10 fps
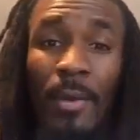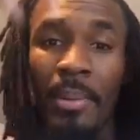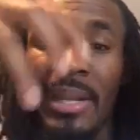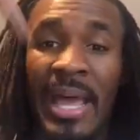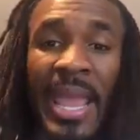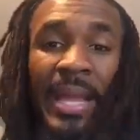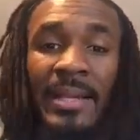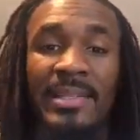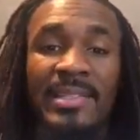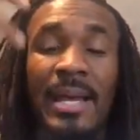a plan,
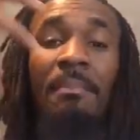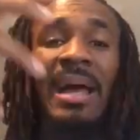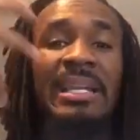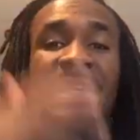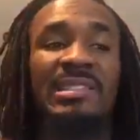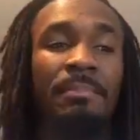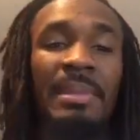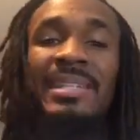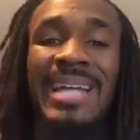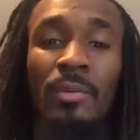somebody needs to
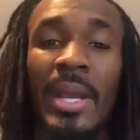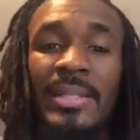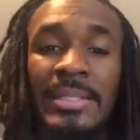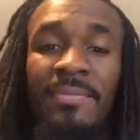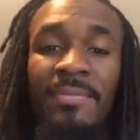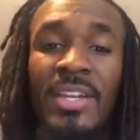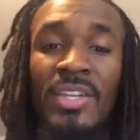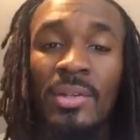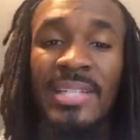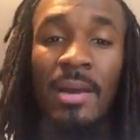be direct enough in
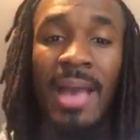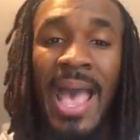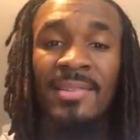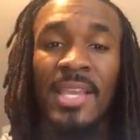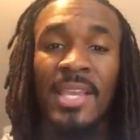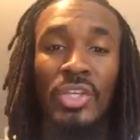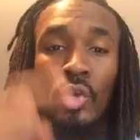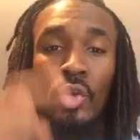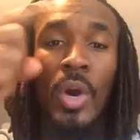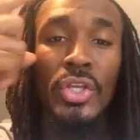your tail asking you,
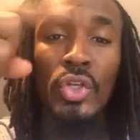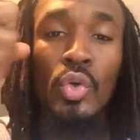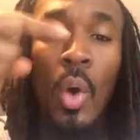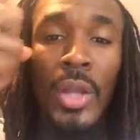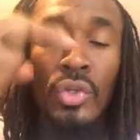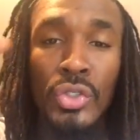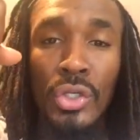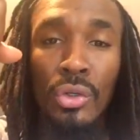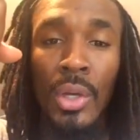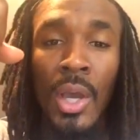what are you going to
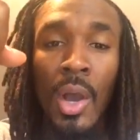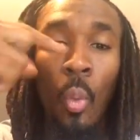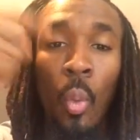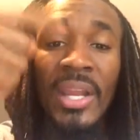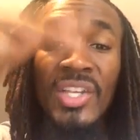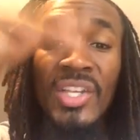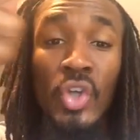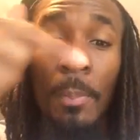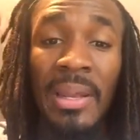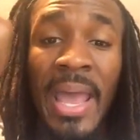do? What is your
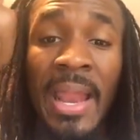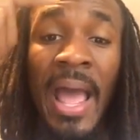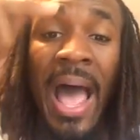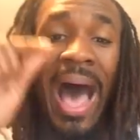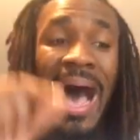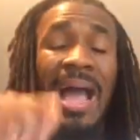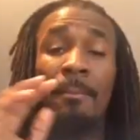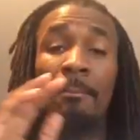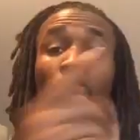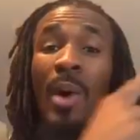plan? I,
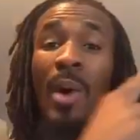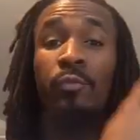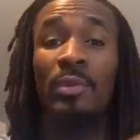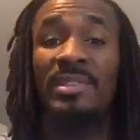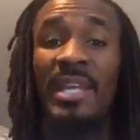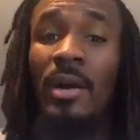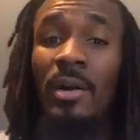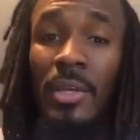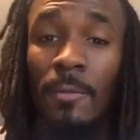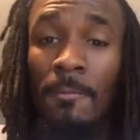my wife will tell
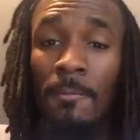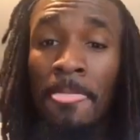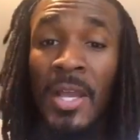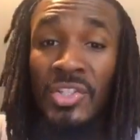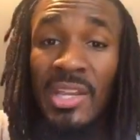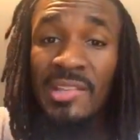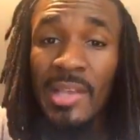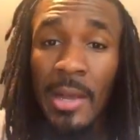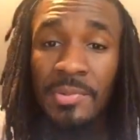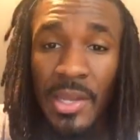you, she is
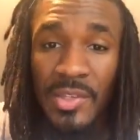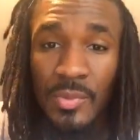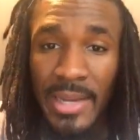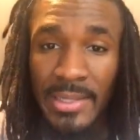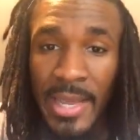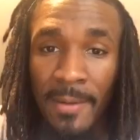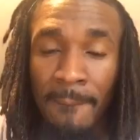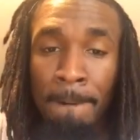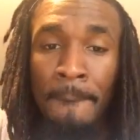upstairs right now.